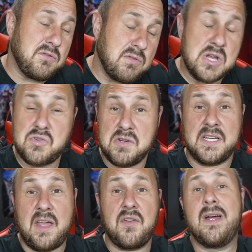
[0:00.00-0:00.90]
food restaurant
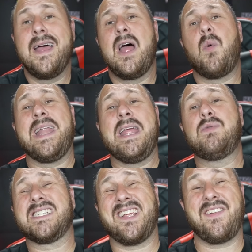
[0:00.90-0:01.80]
together when he
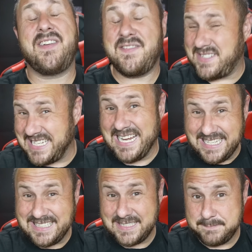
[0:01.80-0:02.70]
was
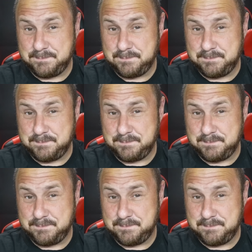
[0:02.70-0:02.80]
15,